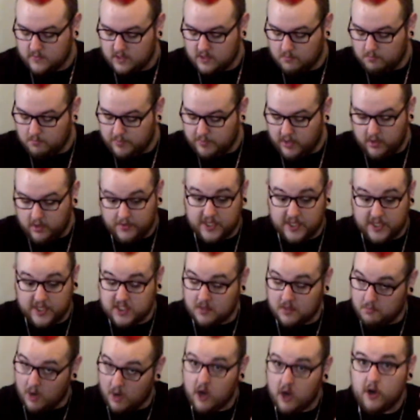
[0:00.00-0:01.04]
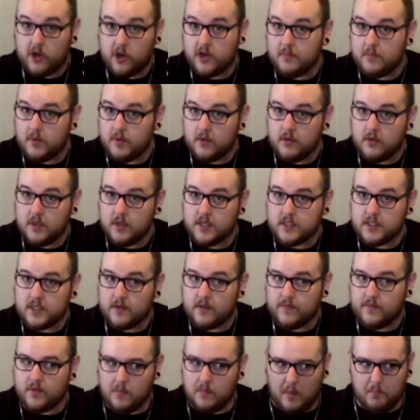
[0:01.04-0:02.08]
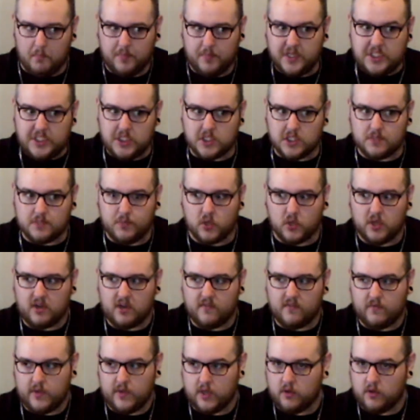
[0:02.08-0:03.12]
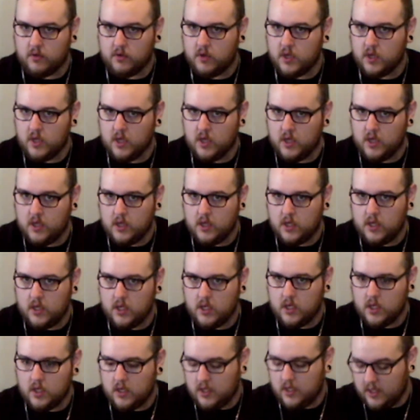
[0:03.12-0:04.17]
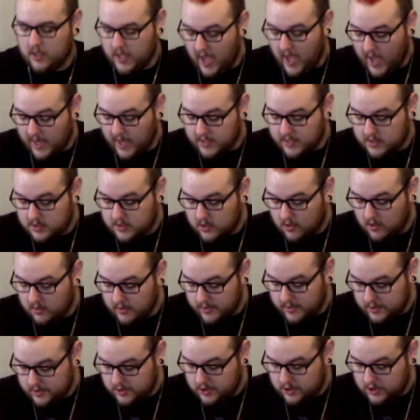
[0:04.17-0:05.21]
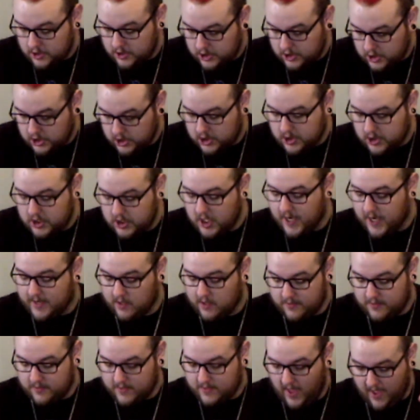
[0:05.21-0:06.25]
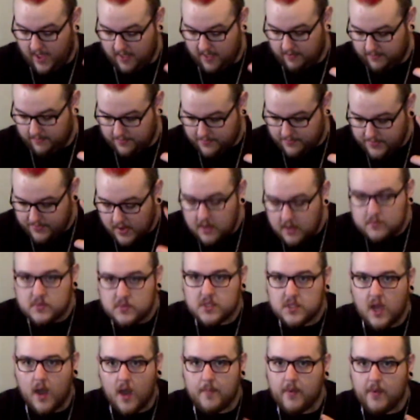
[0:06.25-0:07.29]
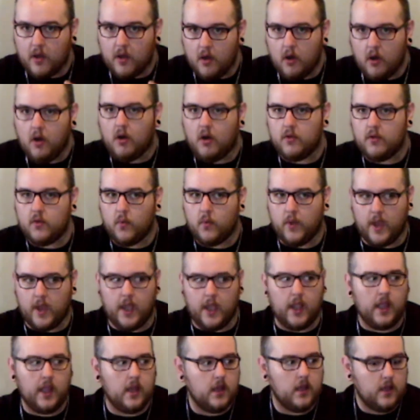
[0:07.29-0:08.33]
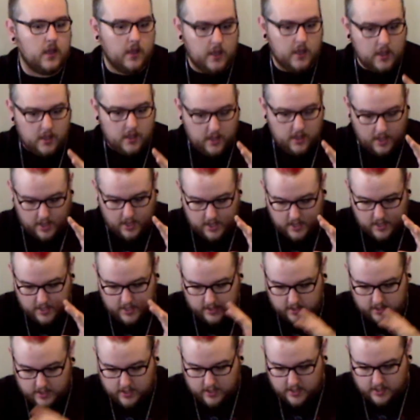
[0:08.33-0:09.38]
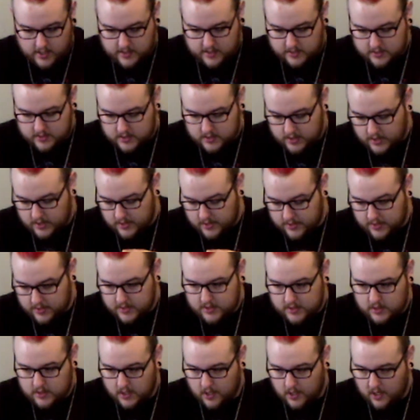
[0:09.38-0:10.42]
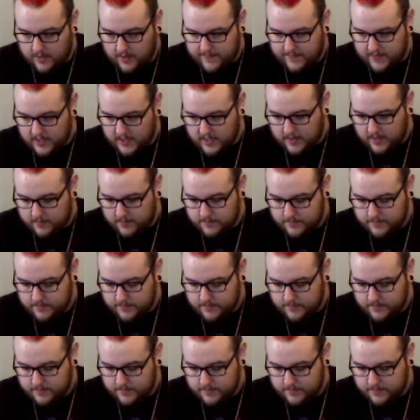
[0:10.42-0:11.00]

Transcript: both. Is it marketable? Is it from a business point of view? Yes, holy shit, that thumbs up all the way. And honestly, this coffee,